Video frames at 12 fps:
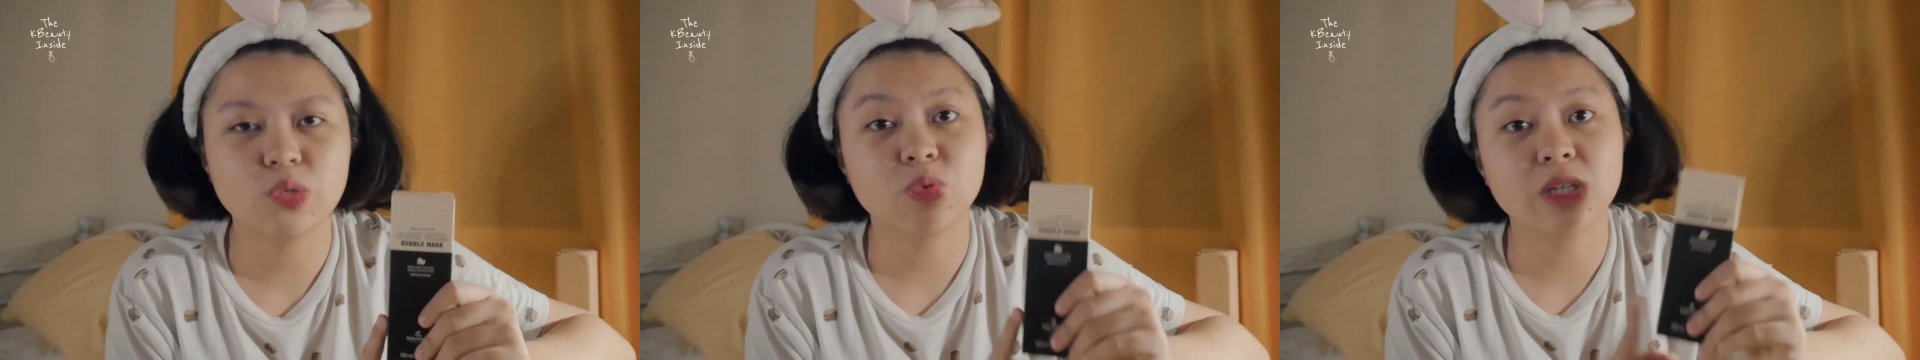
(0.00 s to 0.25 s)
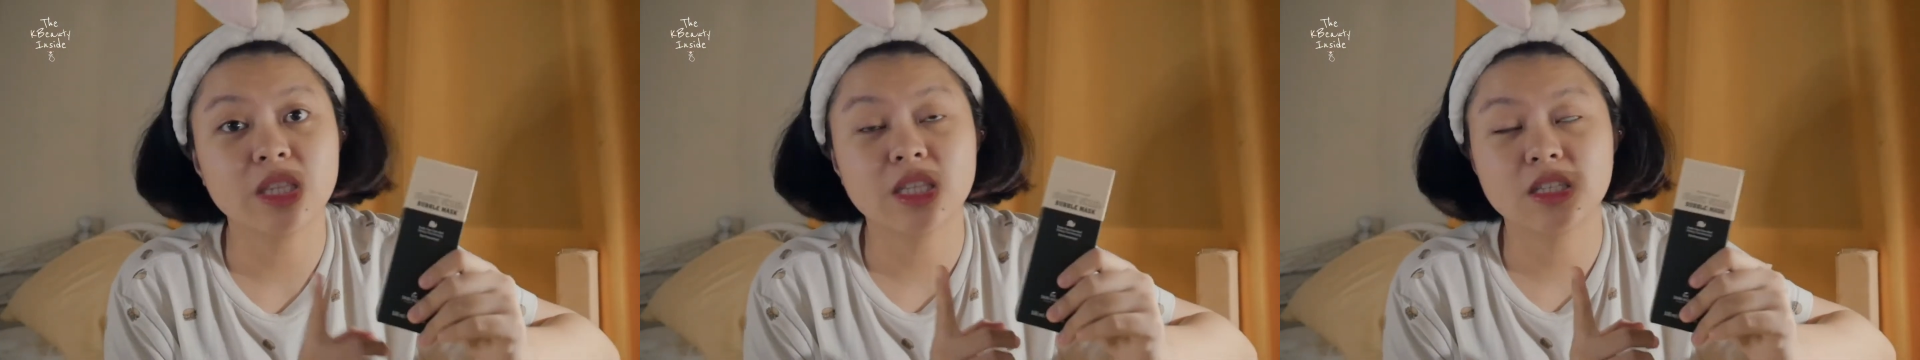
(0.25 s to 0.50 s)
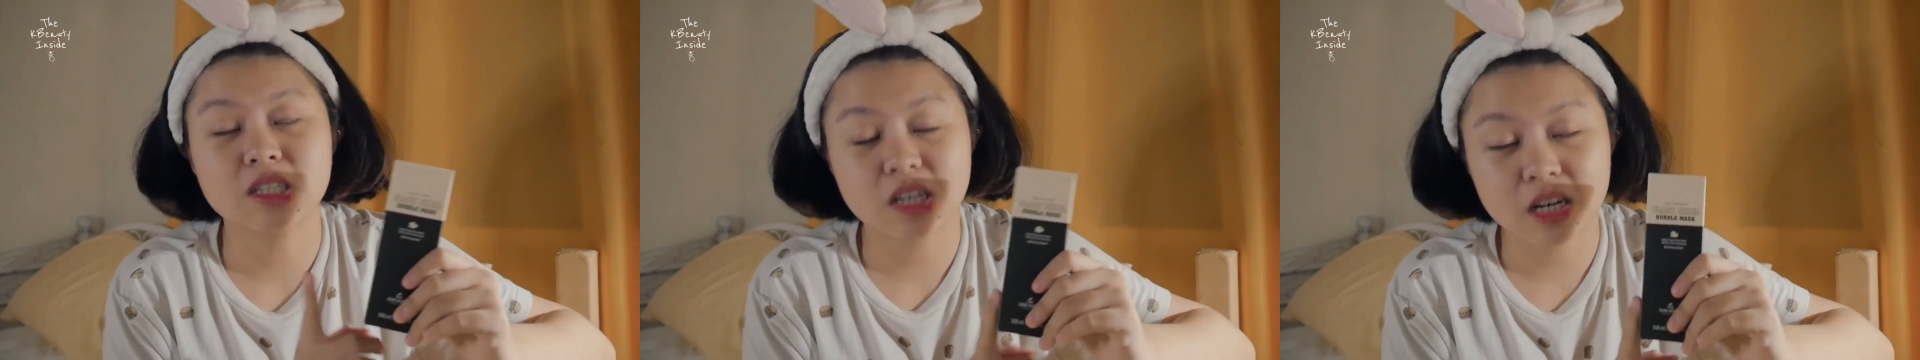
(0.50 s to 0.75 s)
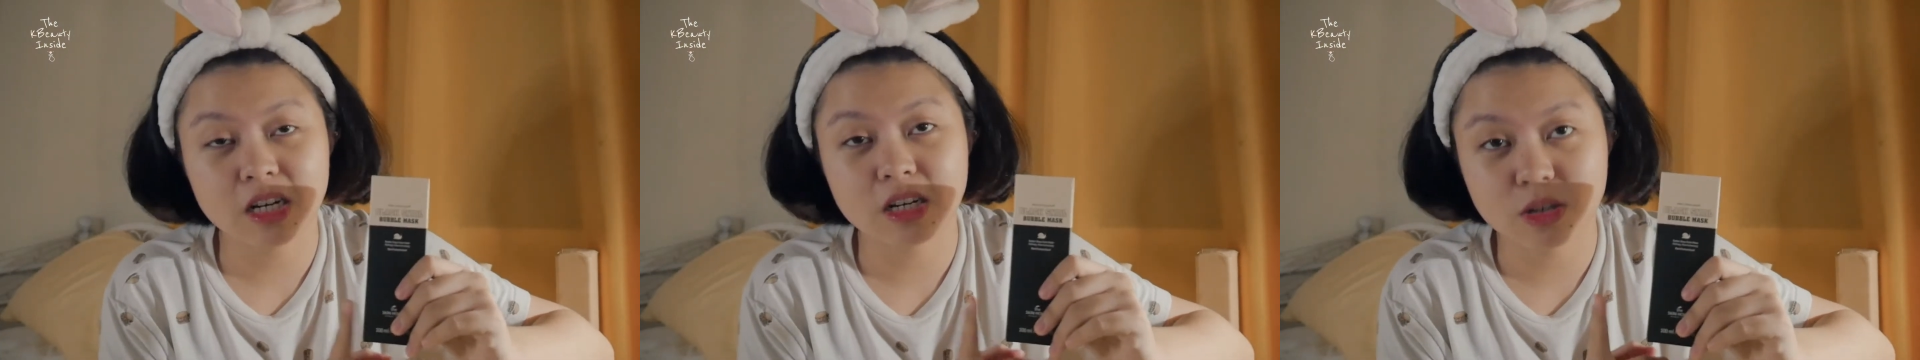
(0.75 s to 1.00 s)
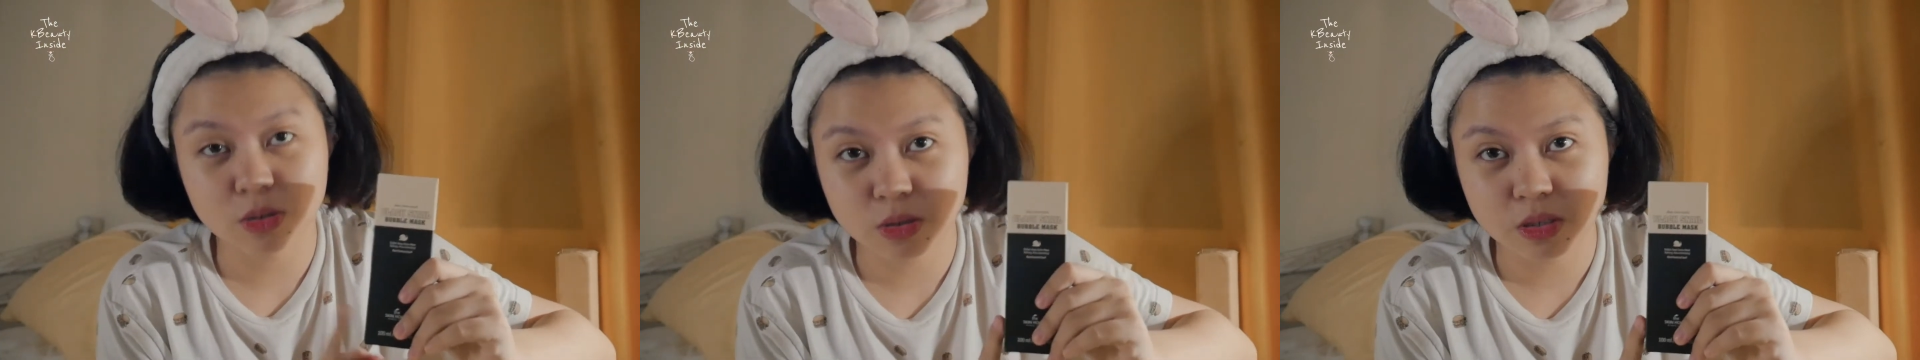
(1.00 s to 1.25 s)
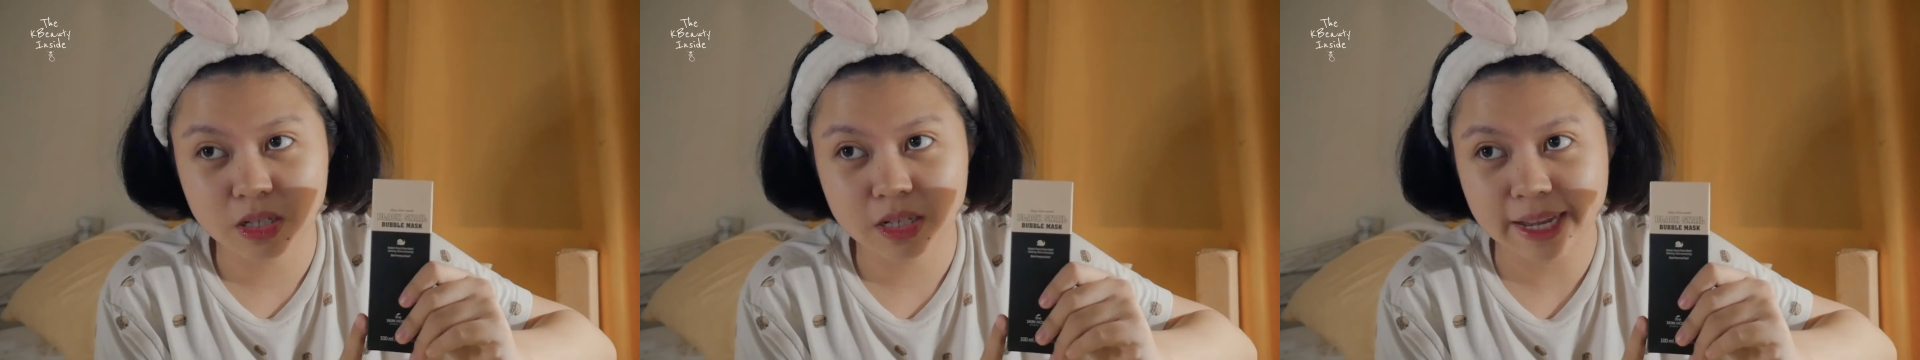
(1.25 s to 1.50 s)
with
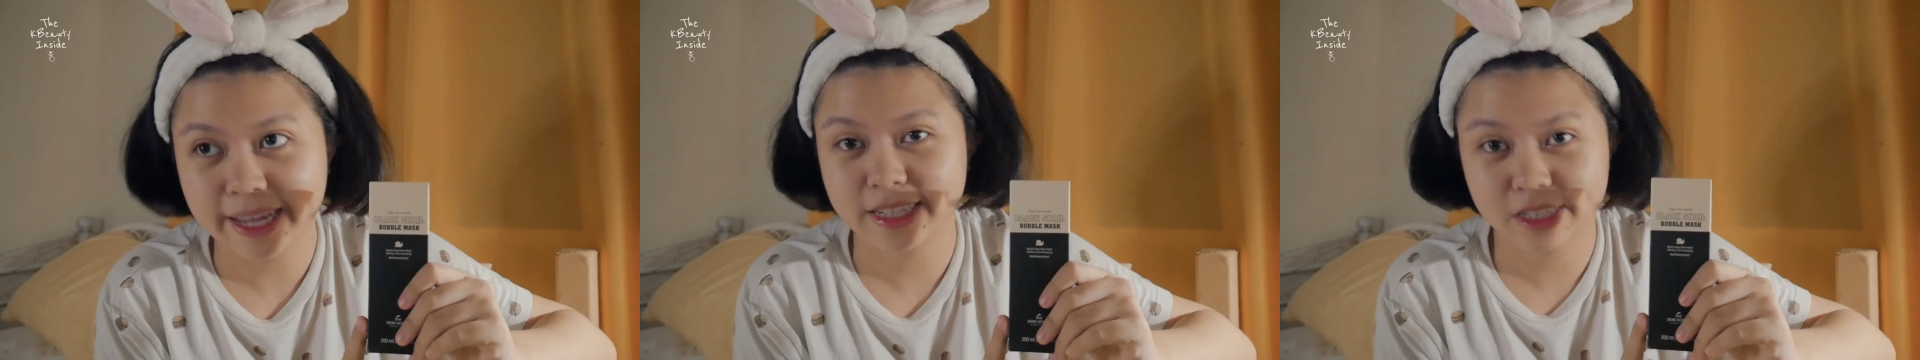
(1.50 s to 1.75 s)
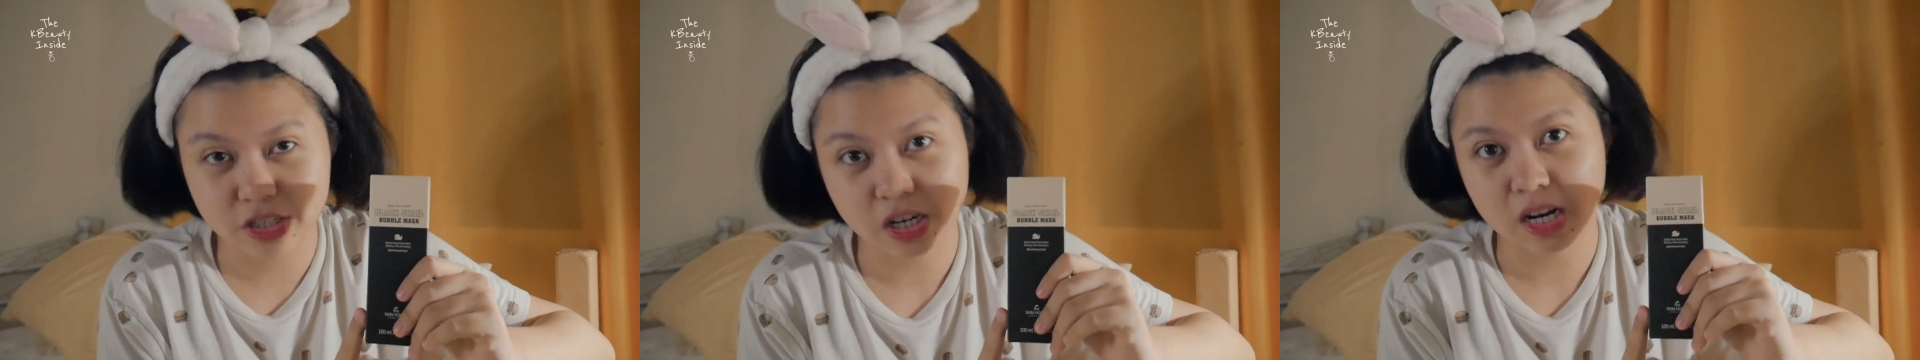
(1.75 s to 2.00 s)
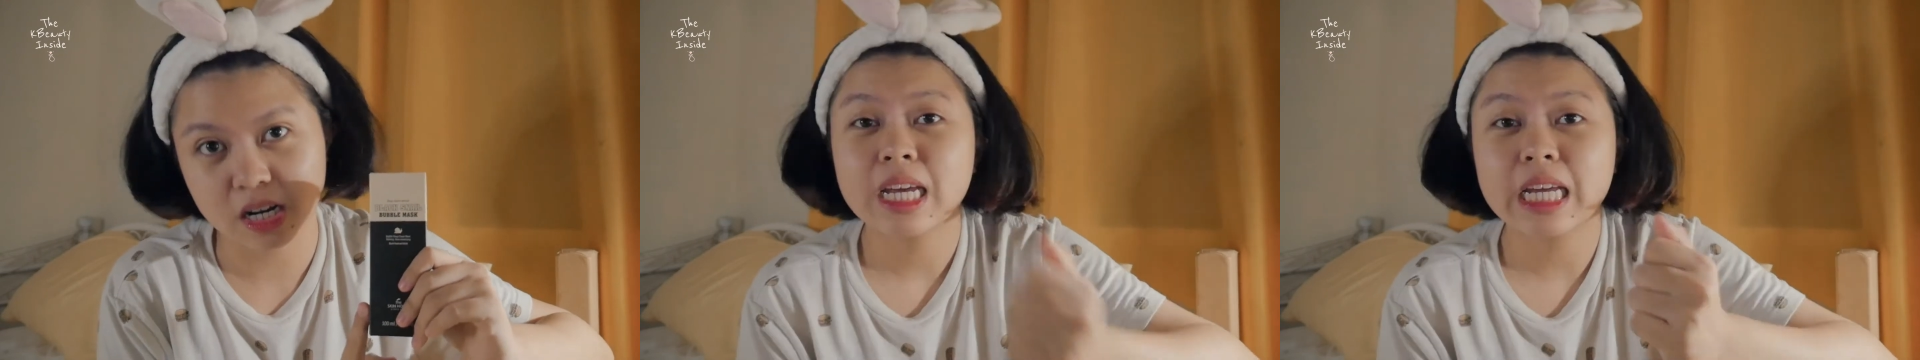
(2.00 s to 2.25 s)
charcoal extract.